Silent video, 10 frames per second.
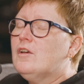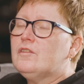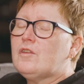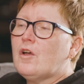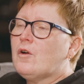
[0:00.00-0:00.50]

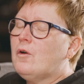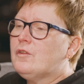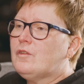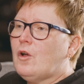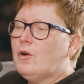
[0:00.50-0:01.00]
So
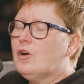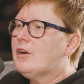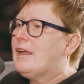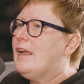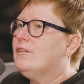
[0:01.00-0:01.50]

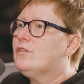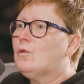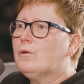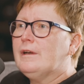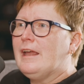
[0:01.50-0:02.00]
hurricanes,
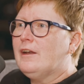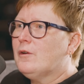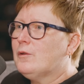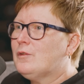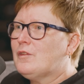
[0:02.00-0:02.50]

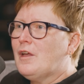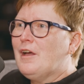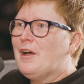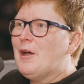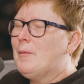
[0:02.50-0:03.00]
tornadoes,
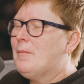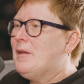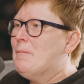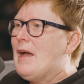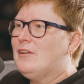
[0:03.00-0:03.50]

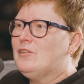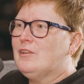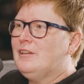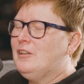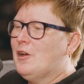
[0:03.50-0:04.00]

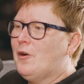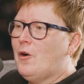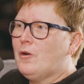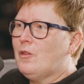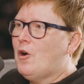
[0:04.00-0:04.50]
imagine,
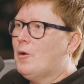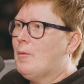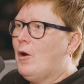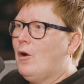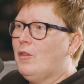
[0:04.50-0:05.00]

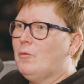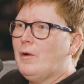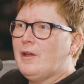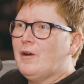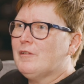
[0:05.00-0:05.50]
Oklahoma all the
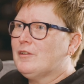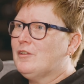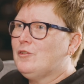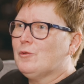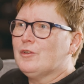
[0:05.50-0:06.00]
way over
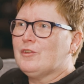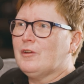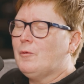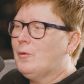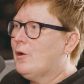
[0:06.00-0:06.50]
to
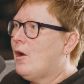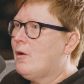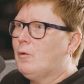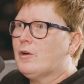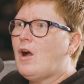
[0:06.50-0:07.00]
Georgia,
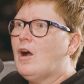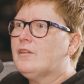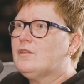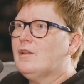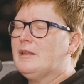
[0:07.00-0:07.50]
we're
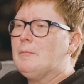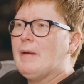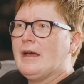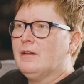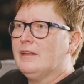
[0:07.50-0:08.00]
constantly
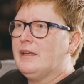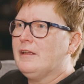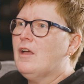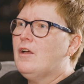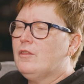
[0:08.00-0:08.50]

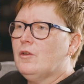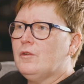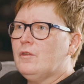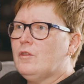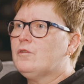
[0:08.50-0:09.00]
battling
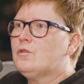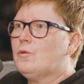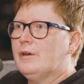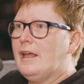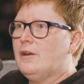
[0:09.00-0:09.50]
those
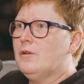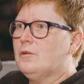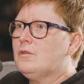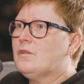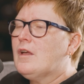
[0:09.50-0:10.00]

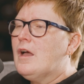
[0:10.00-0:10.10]
tornadoes.